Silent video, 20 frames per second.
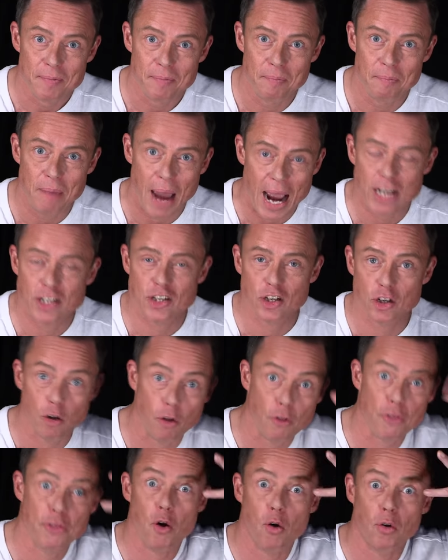
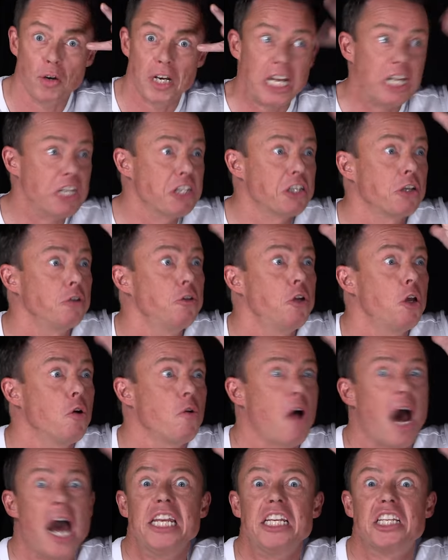Magical thought.
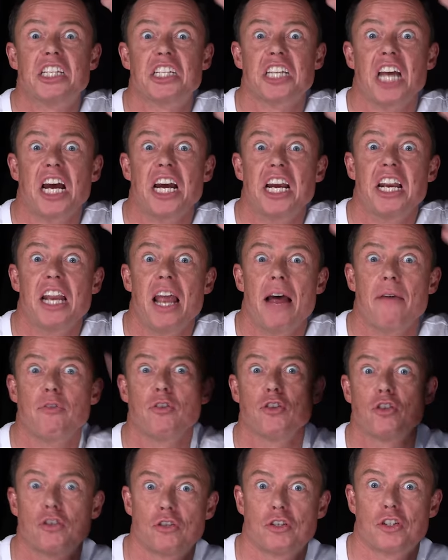Einstein
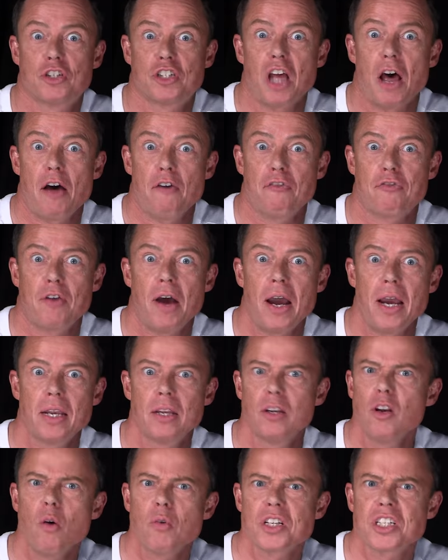level stuff,
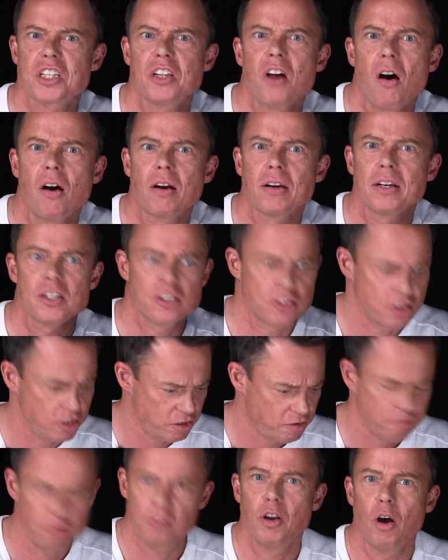right? No, it's not. It's
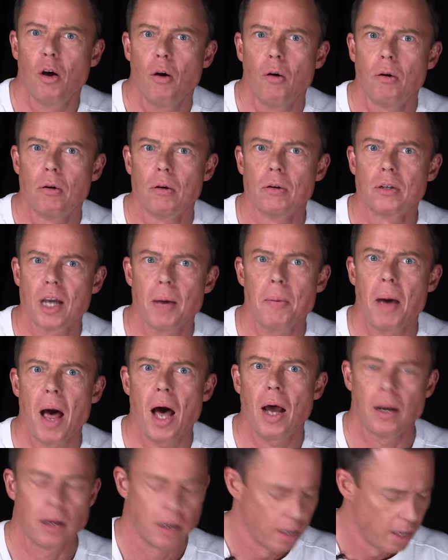just, no, come
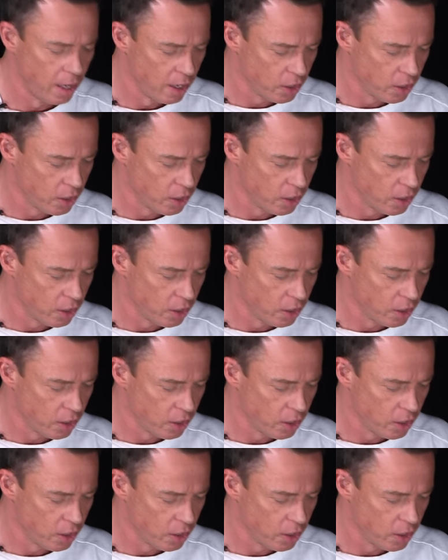on.